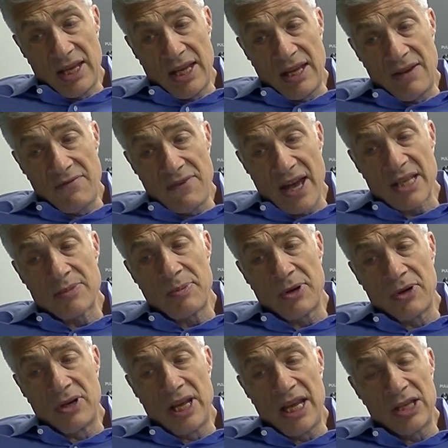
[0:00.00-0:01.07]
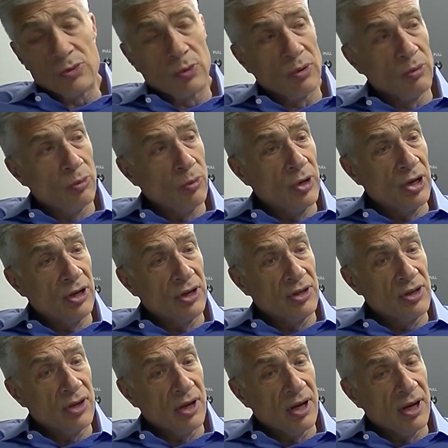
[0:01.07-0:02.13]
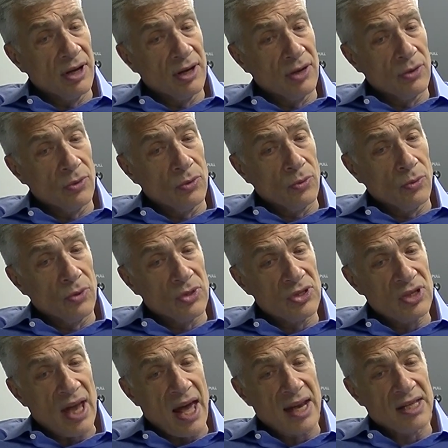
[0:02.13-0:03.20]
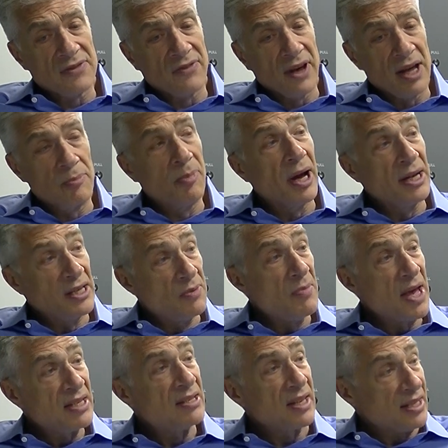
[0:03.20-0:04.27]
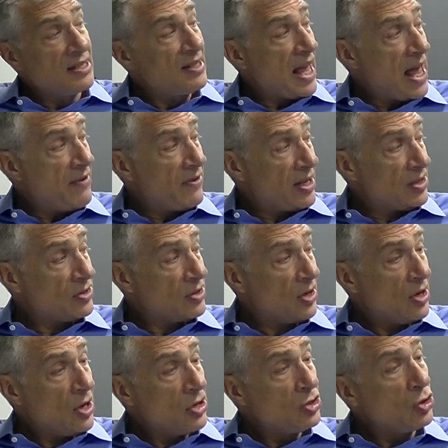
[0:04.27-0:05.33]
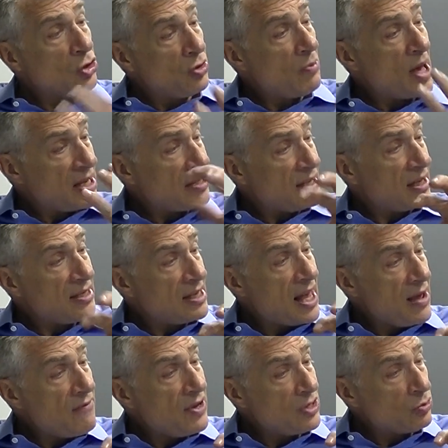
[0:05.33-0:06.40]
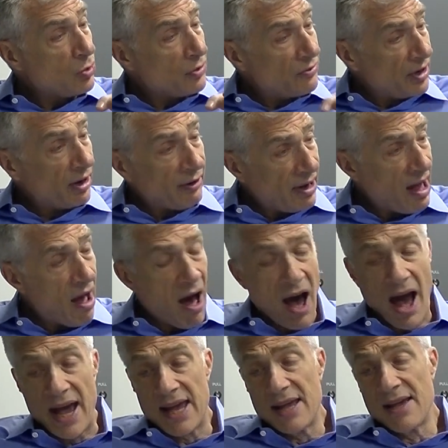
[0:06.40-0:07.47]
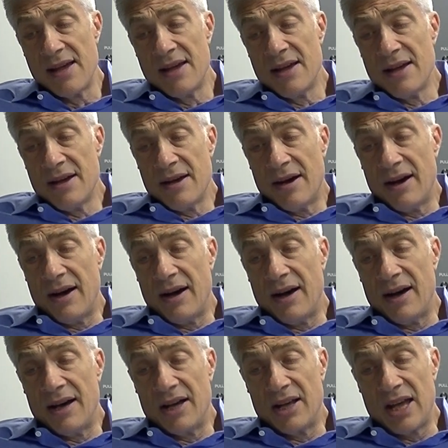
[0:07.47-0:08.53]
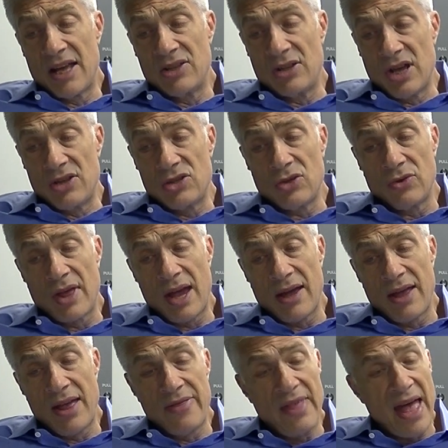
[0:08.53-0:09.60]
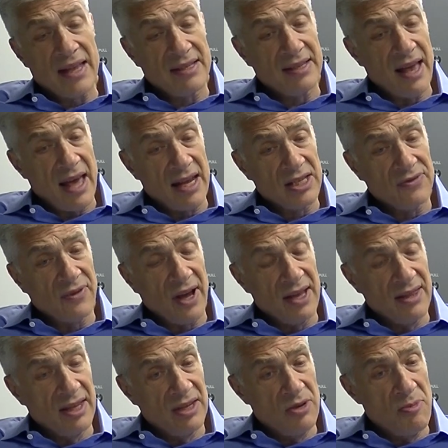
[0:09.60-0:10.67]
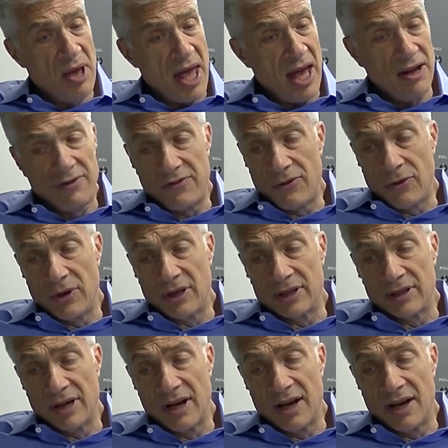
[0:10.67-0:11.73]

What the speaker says: investment needs were satisfied by domestic savings. So domestic savings were very high, and so that satisfied the demand for